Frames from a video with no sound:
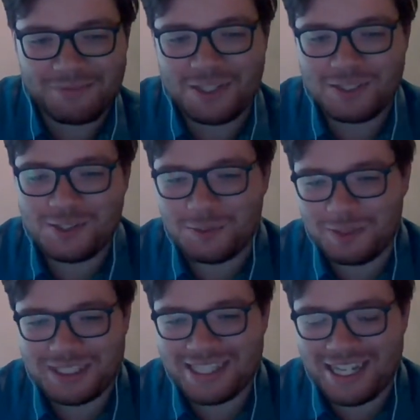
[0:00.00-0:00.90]
Super
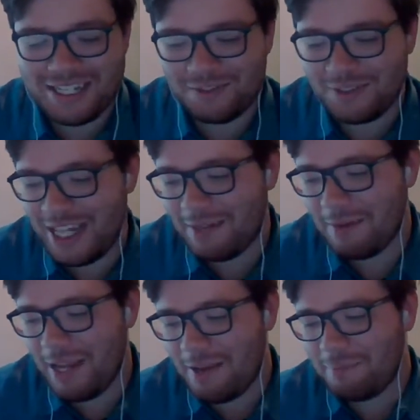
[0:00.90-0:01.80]
excited for that.
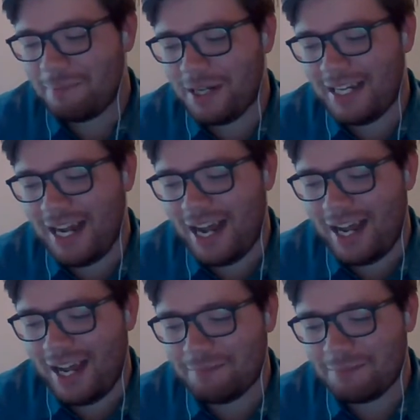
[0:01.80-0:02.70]
But
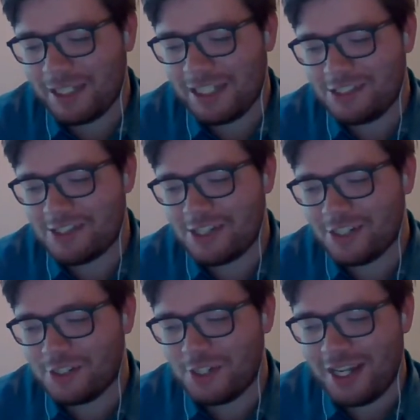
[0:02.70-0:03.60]
I'm going to start
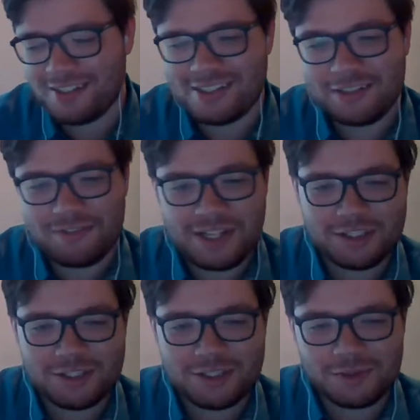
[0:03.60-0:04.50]
trying to see if I
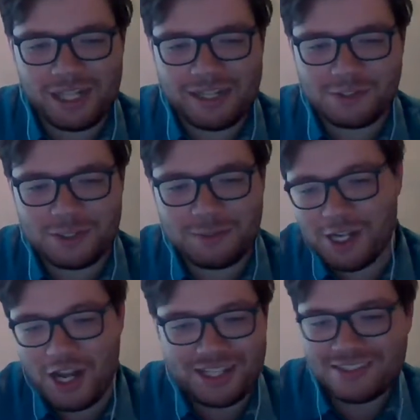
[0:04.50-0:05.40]
can do live streams
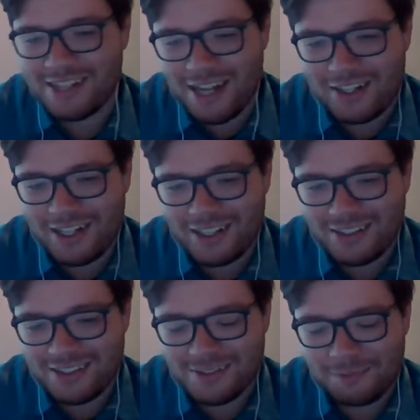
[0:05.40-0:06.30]
on
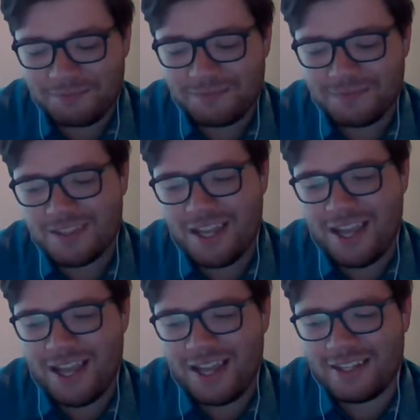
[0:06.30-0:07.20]
Saturdays.
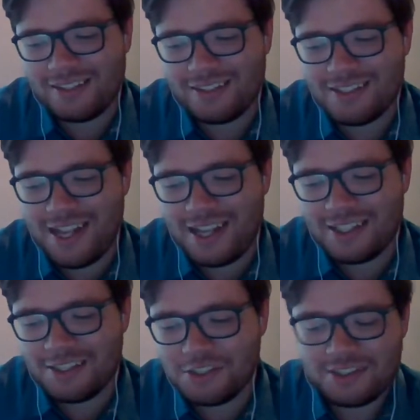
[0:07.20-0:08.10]
And today
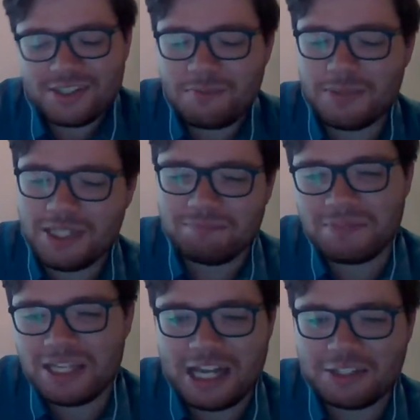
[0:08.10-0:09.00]
is just going to be
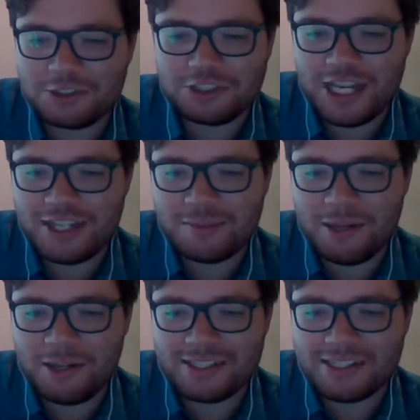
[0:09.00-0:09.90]
casually chatting
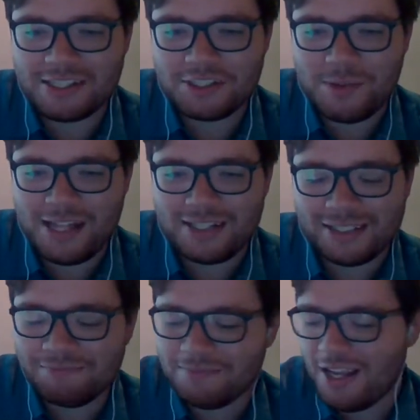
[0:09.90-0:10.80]
about
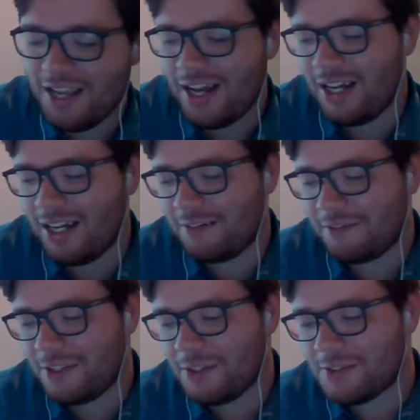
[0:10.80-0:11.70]
asexuality.
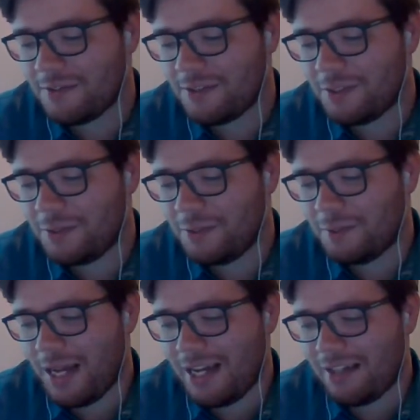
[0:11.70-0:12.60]
For those of you who
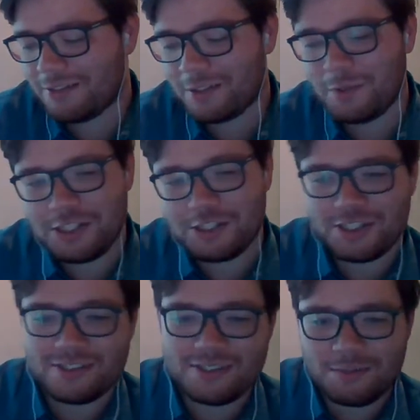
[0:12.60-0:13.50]
have
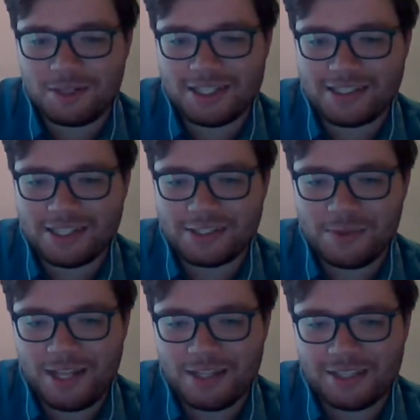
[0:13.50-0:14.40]
questions about
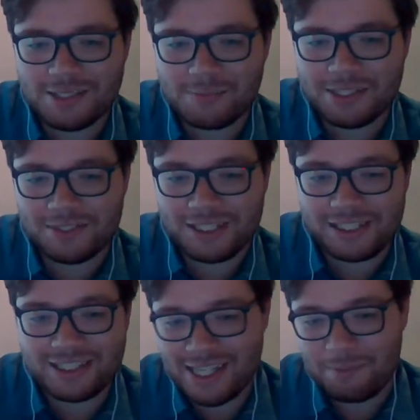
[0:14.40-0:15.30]
asexuality, specifically
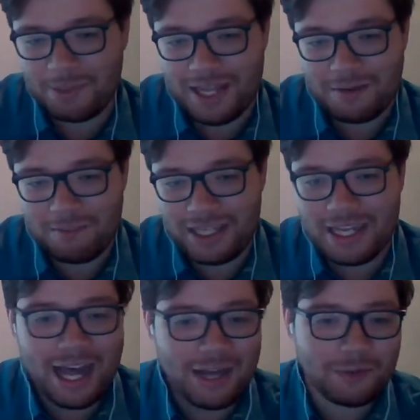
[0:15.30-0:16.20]
as they apply to me,
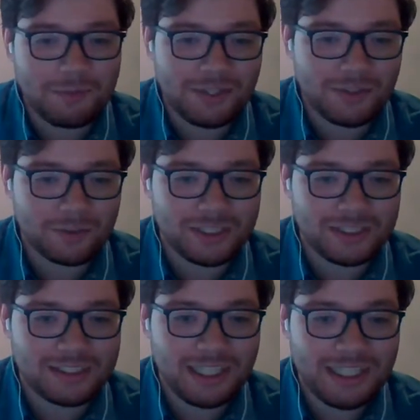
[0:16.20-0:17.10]
I would be
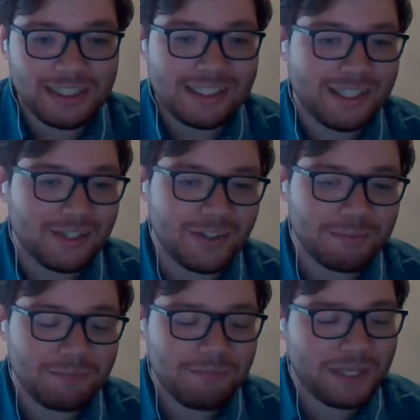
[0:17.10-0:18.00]
thrilled to hear
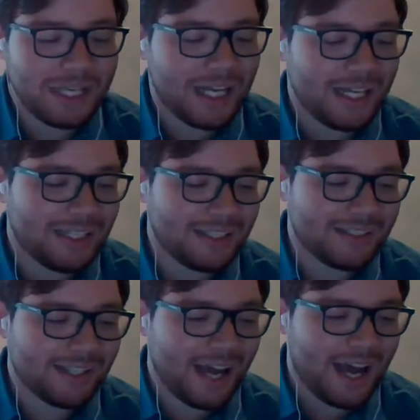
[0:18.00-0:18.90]
them
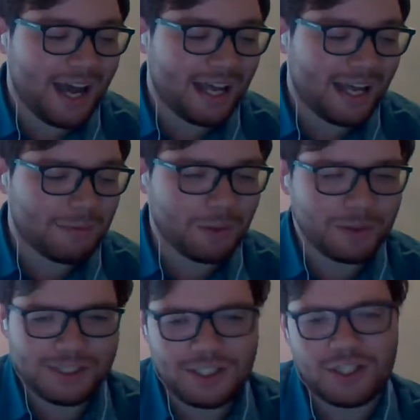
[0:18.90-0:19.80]
because I am
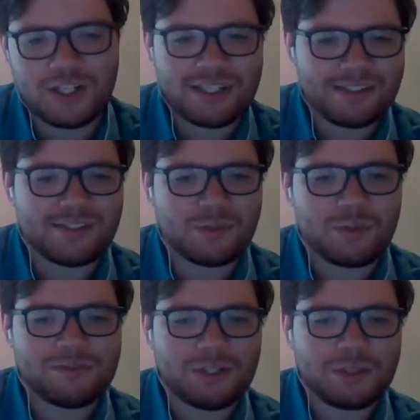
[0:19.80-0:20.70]
always curious as to
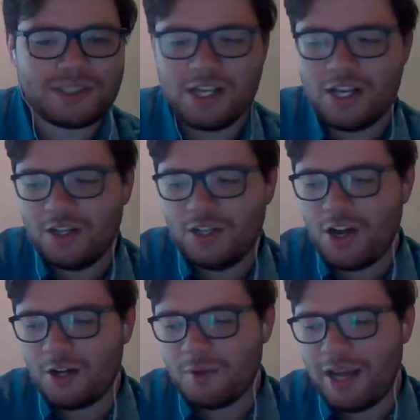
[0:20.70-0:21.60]
what folks
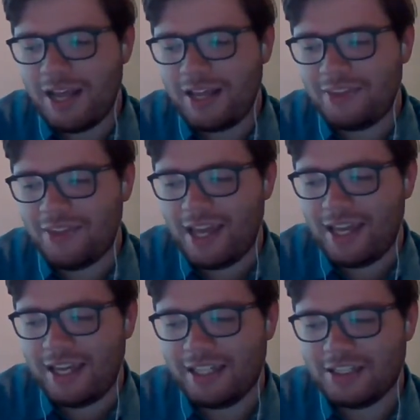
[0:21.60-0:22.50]
know and
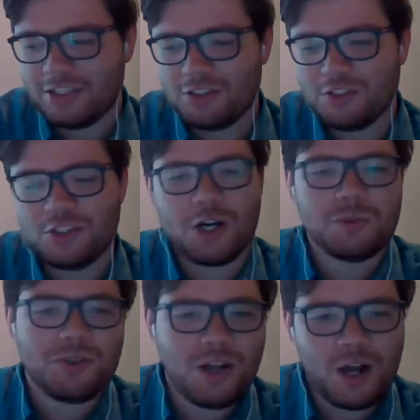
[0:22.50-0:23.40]
they
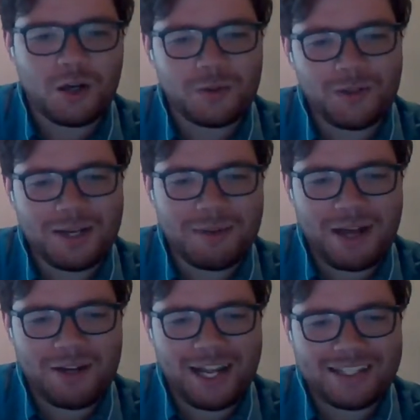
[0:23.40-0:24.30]
don't know
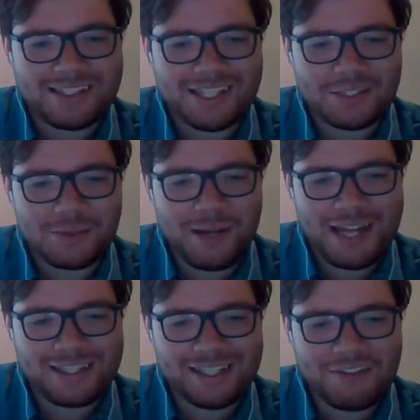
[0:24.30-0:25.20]
about
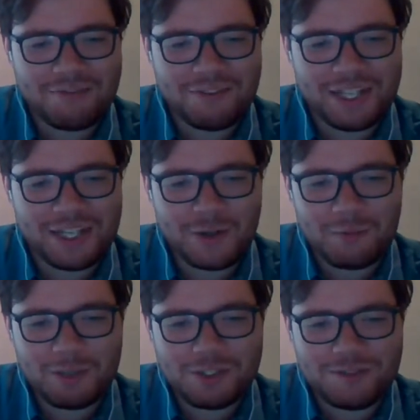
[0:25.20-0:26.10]
asexuality. I feel like a whole
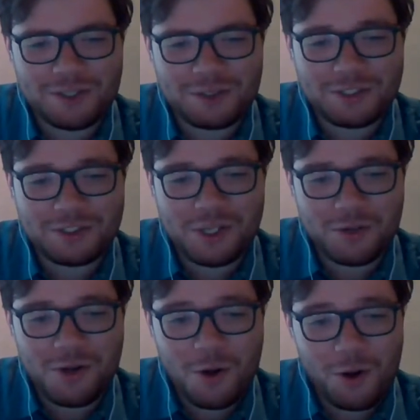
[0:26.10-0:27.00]
bunch of folks
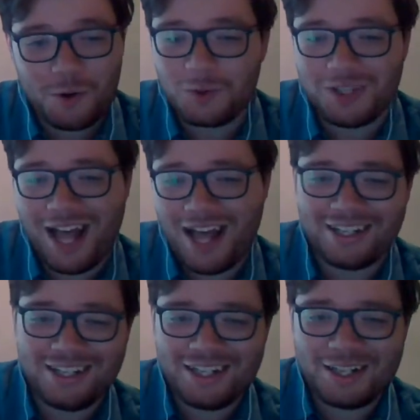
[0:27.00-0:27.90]
don't know a whole lot
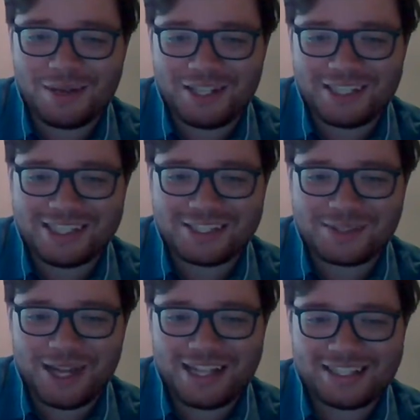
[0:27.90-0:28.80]
about
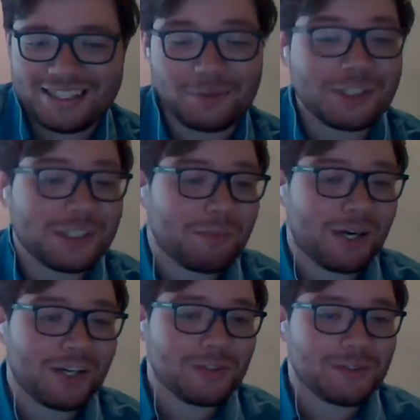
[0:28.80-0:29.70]
asexuality, which is
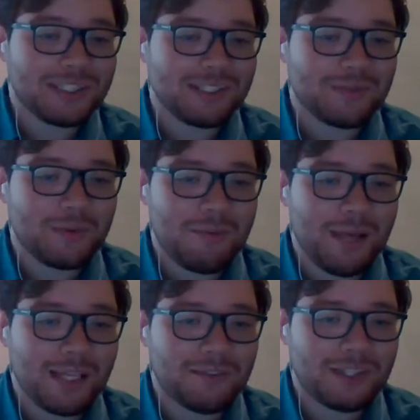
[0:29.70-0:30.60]
part of the reason why I
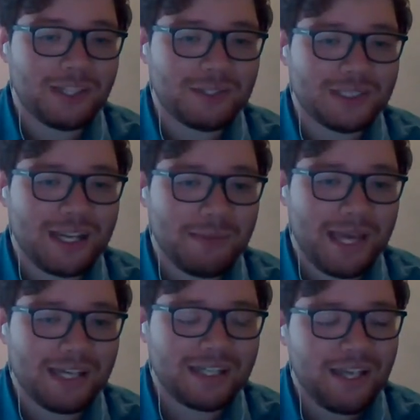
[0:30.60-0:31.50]
make the videos that I
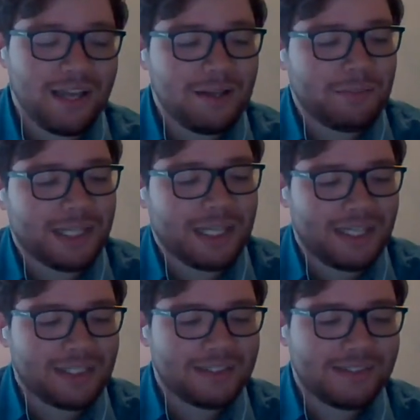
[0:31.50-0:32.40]
make,
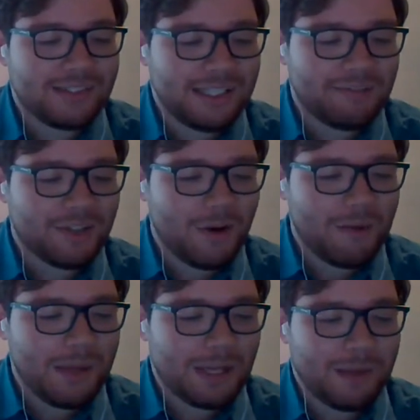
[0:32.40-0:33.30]
because even though I
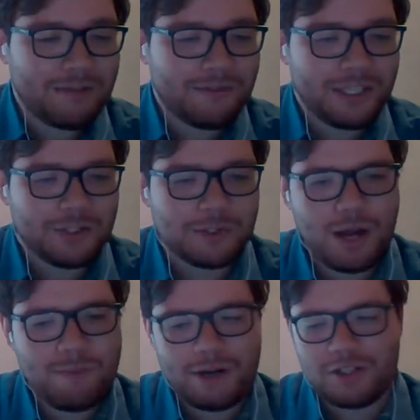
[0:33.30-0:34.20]
make my videos
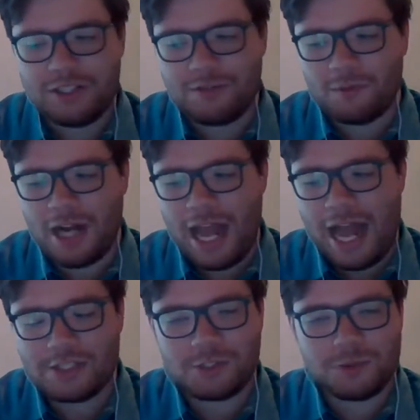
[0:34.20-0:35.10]
primarily for
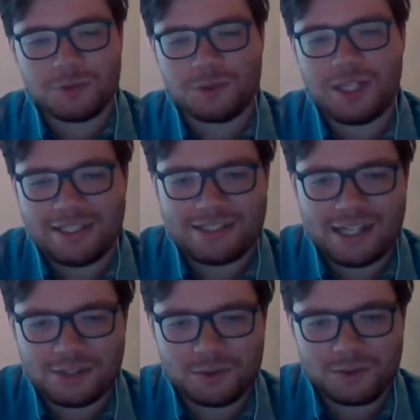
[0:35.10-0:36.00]
actual
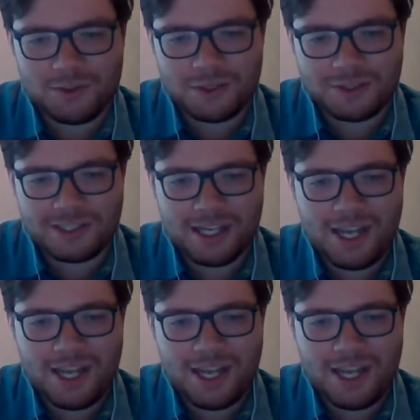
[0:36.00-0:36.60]
asexual folks,